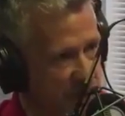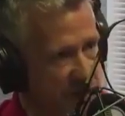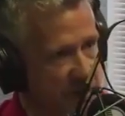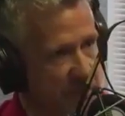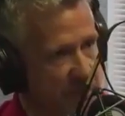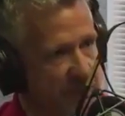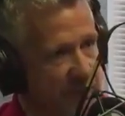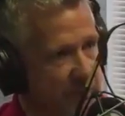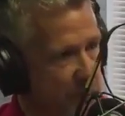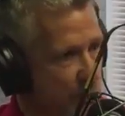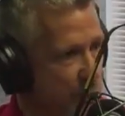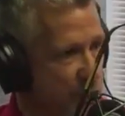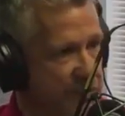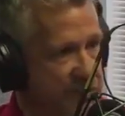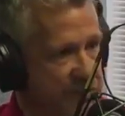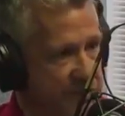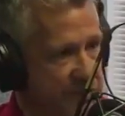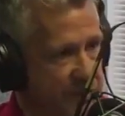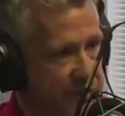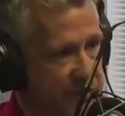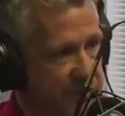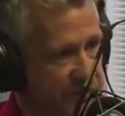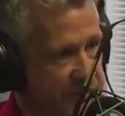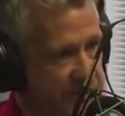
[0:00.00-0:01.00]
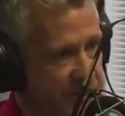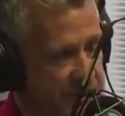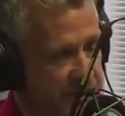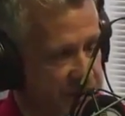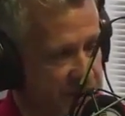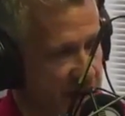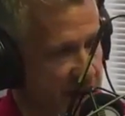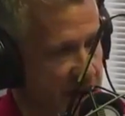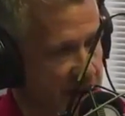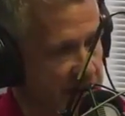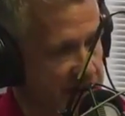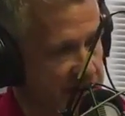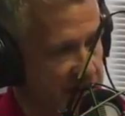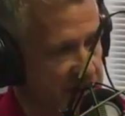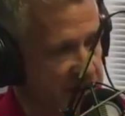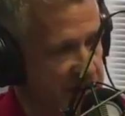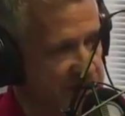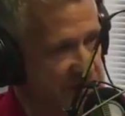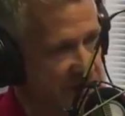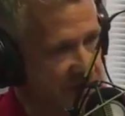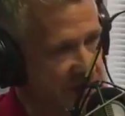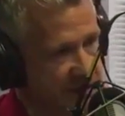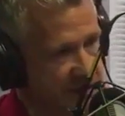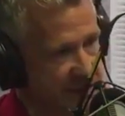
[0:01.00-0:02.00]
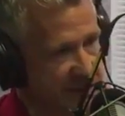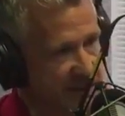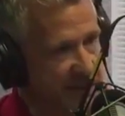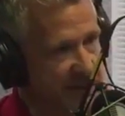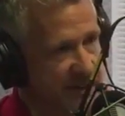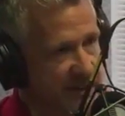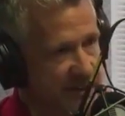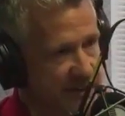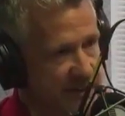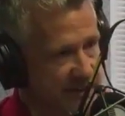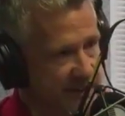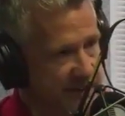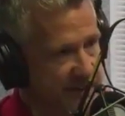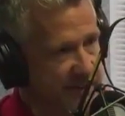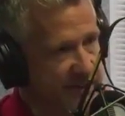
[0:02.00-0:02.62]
bring them with you to the or, or, or, get four.